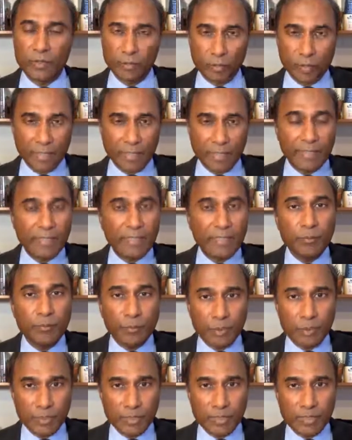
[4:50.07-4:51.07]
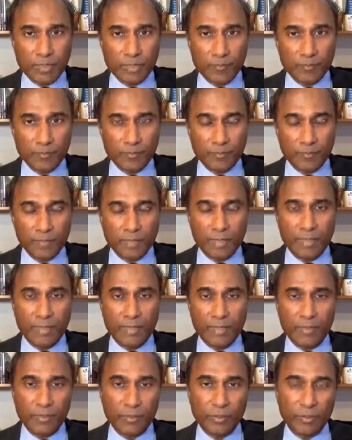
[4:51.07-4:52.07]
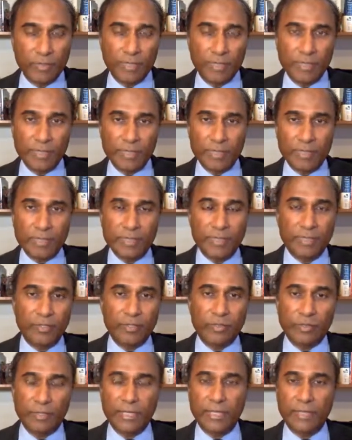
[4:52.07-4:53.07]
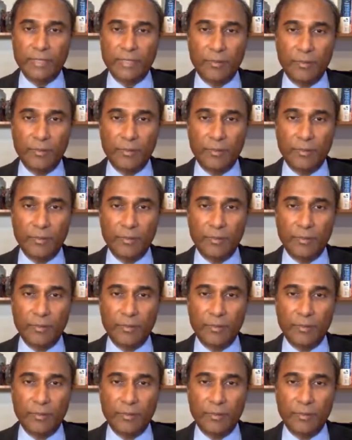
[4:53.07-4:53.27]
with the right inputs, and then your body can stay on track.